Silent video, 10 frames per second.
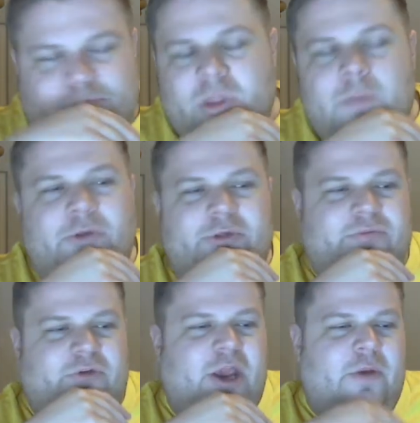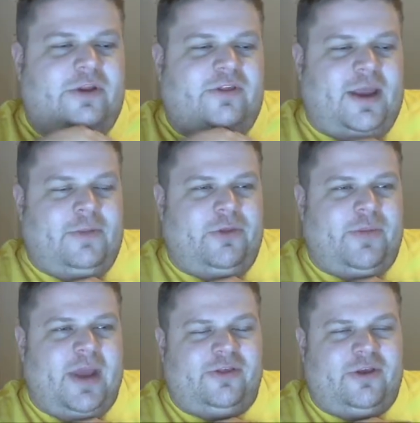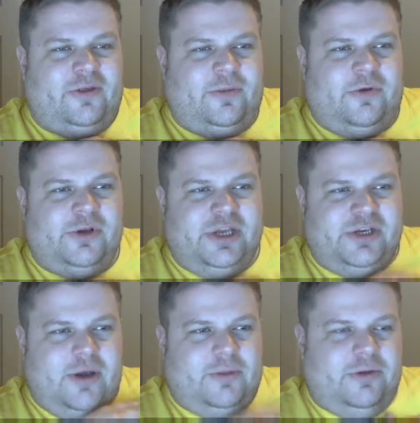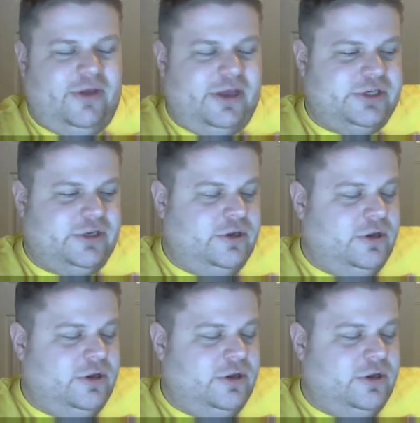Mostly for here, we're just sticking with the basics of search engine optimization.